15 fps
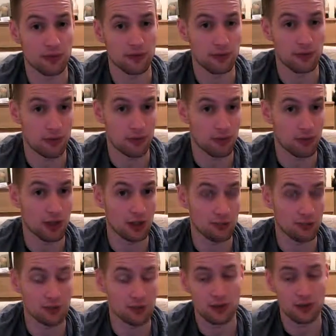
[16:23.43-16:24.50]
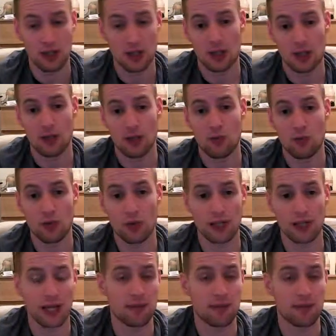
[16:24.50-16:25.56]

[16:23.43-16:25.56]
the prize board. Win a game